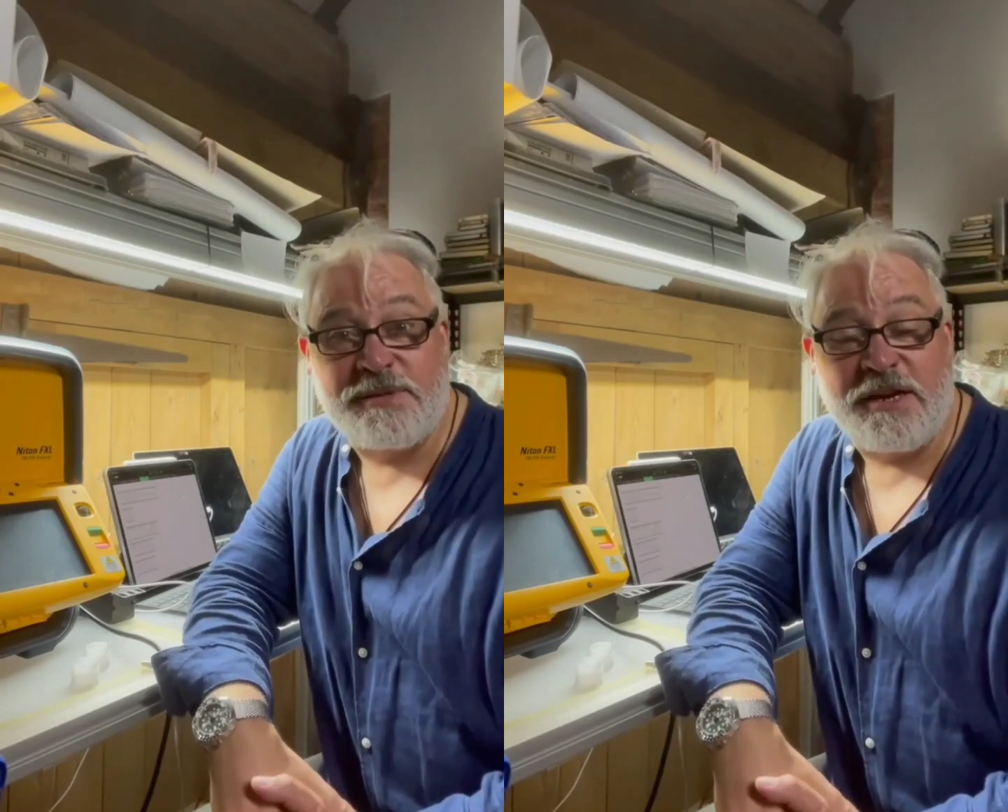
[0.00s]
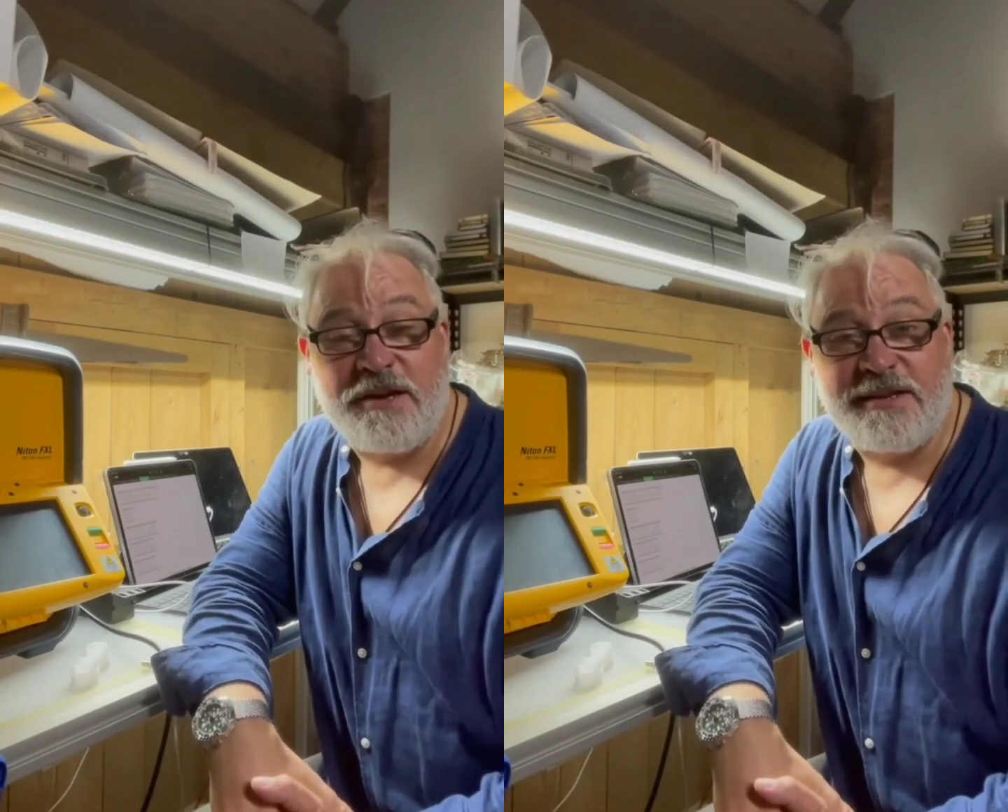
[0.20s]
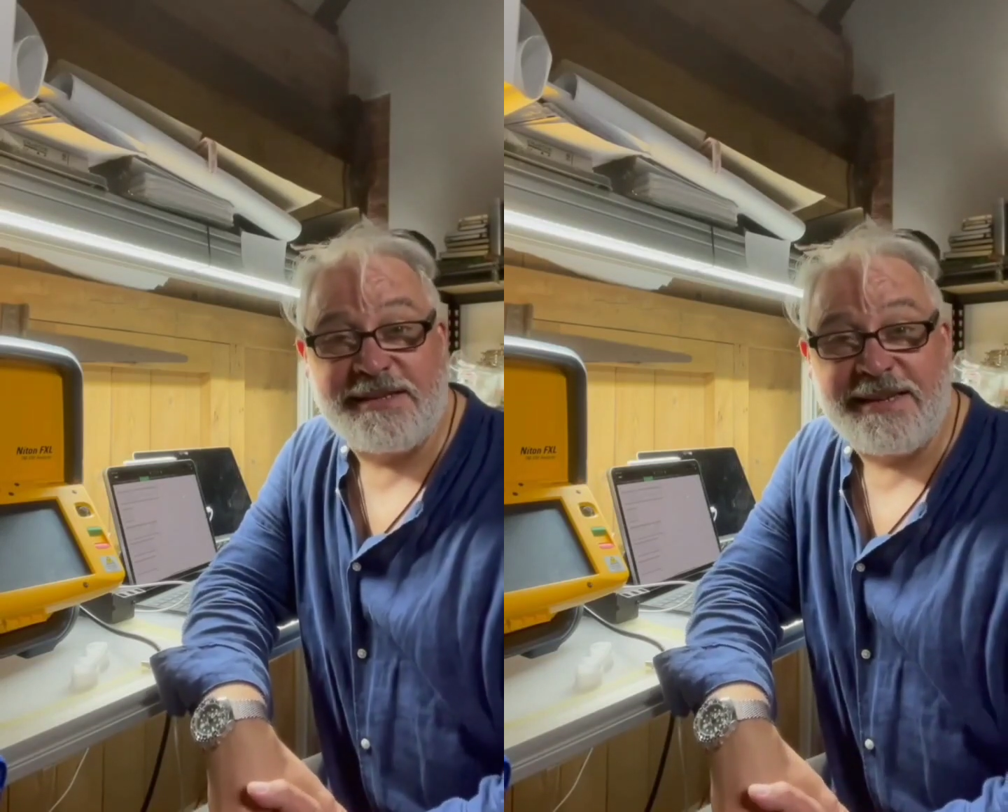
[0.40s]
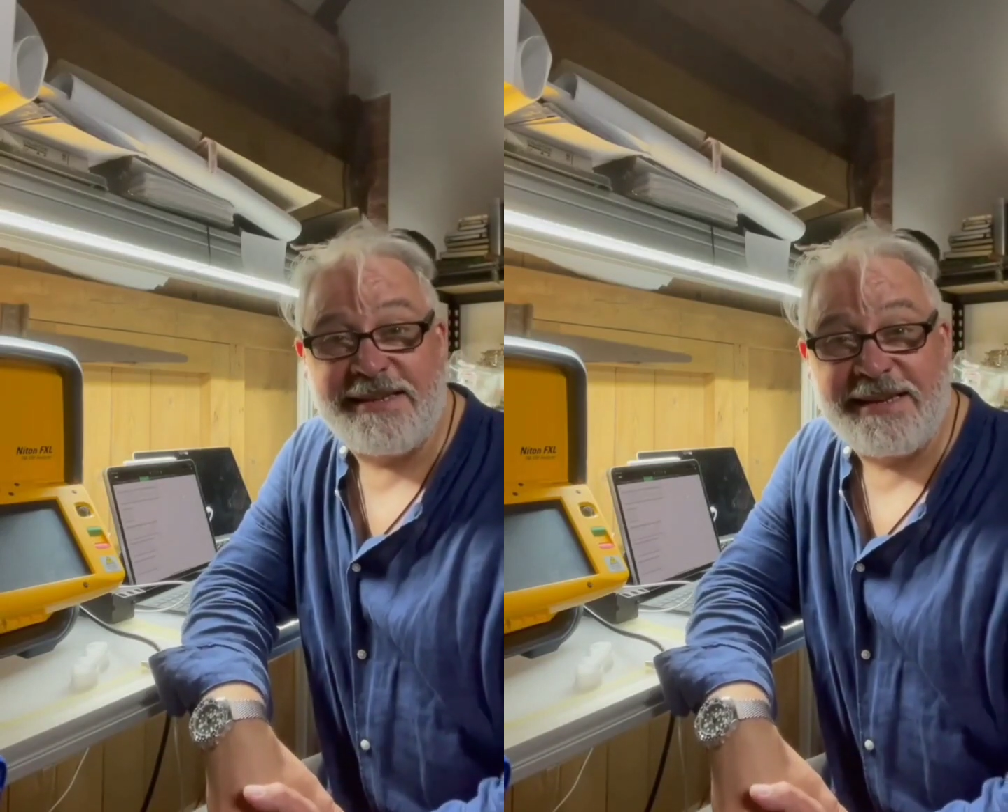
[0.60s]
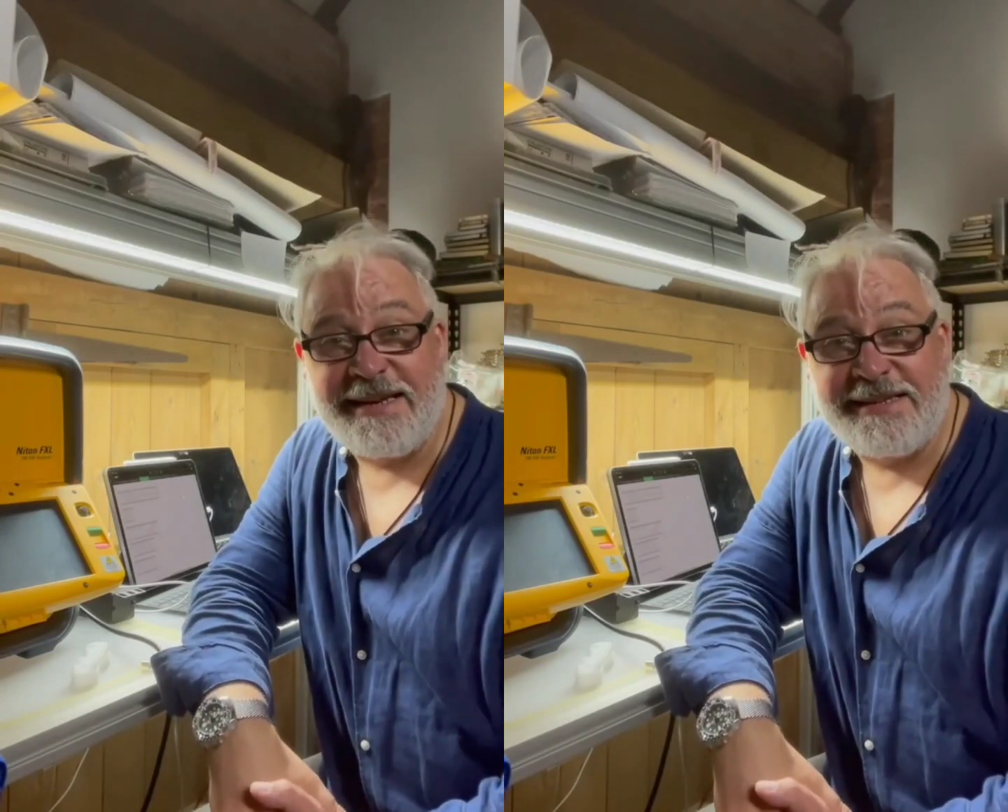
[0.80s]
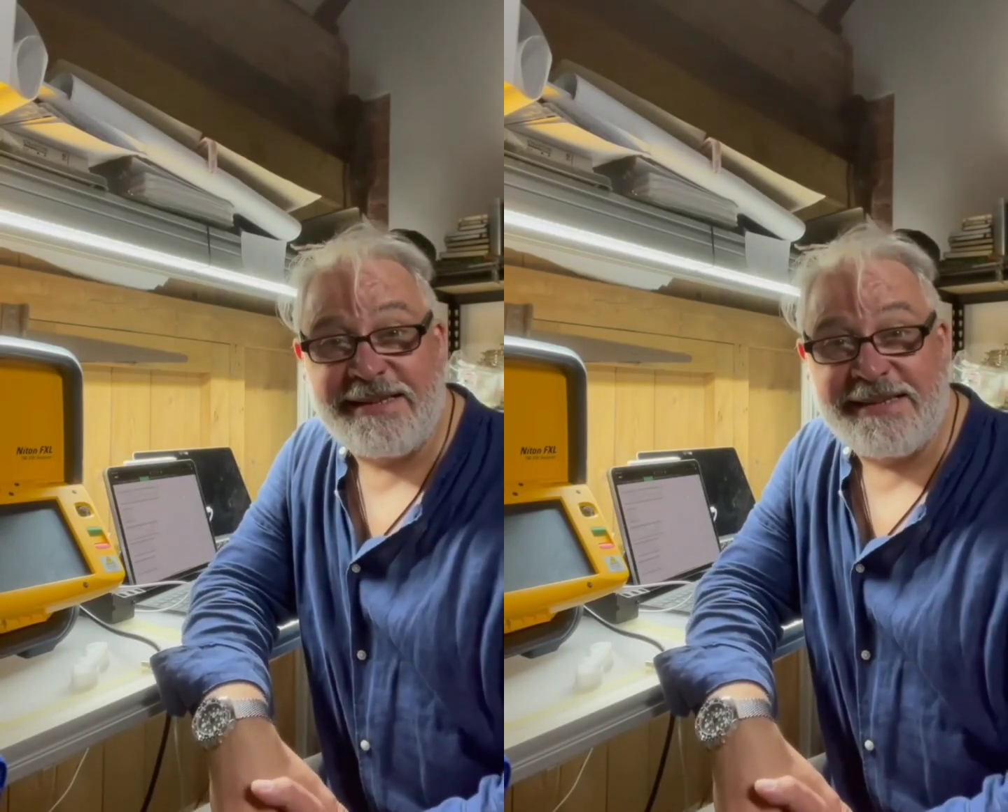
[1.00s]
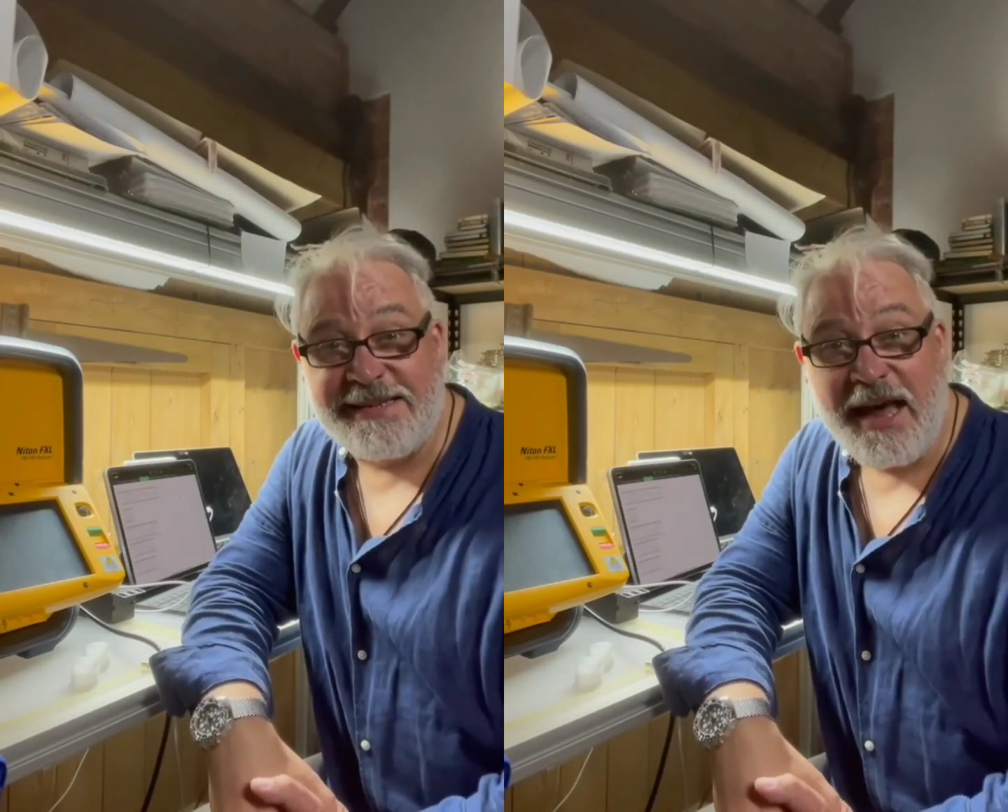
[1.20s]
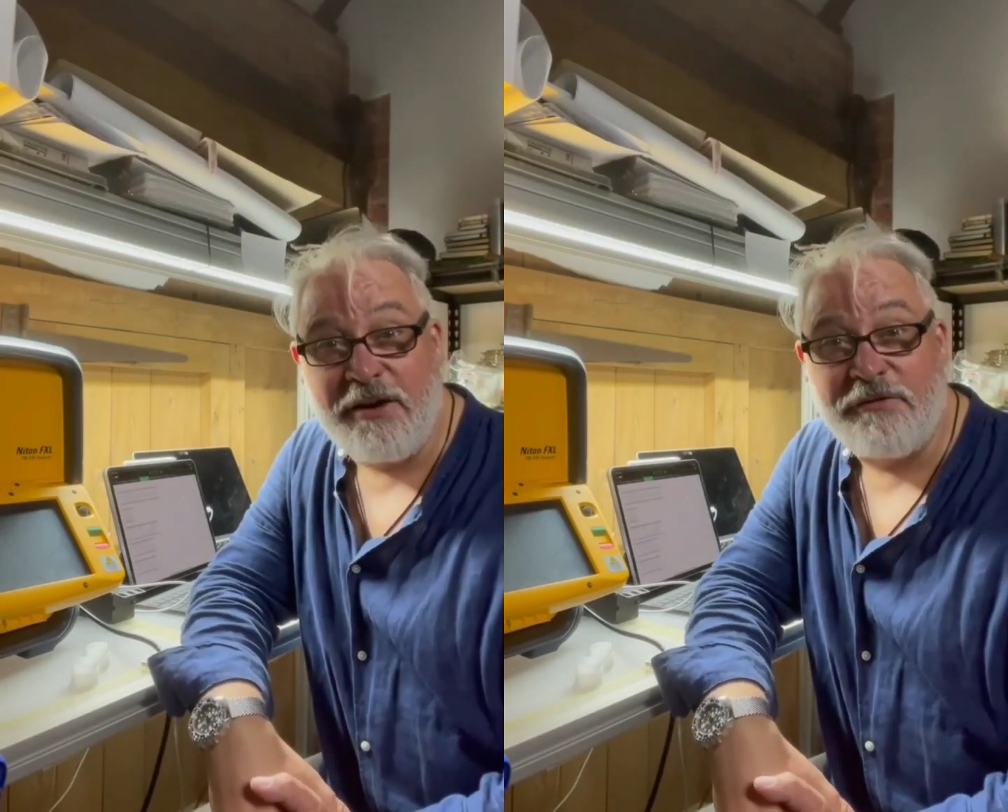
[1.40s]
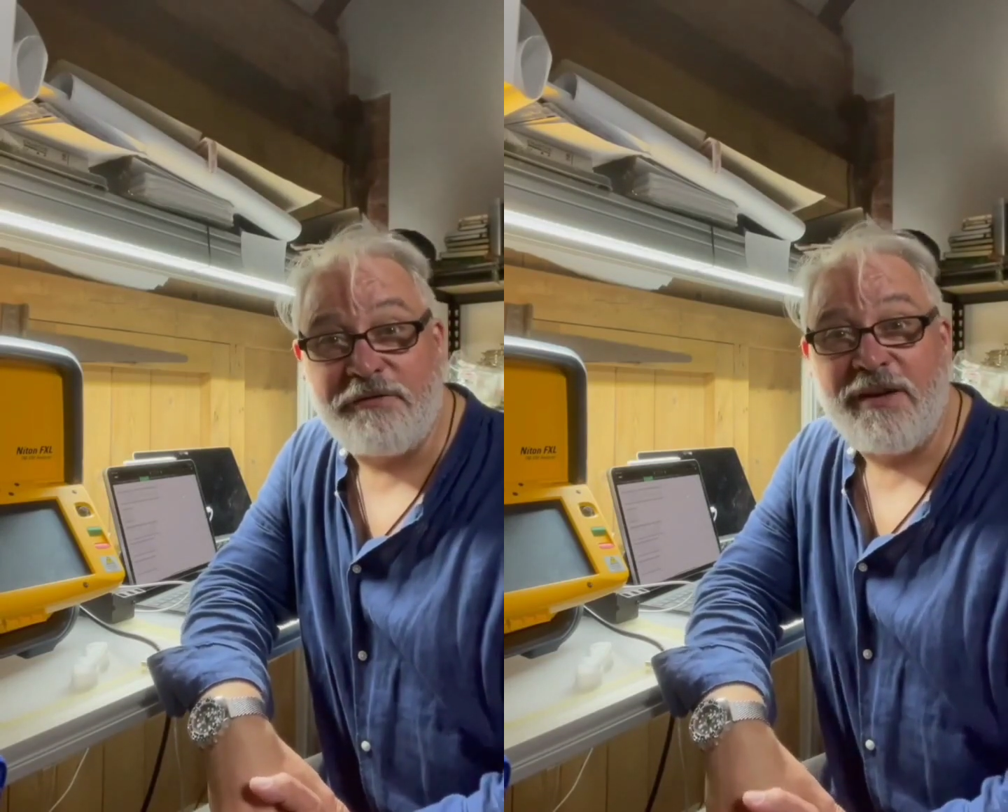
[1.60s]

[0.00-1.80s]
so you can see the data yourself.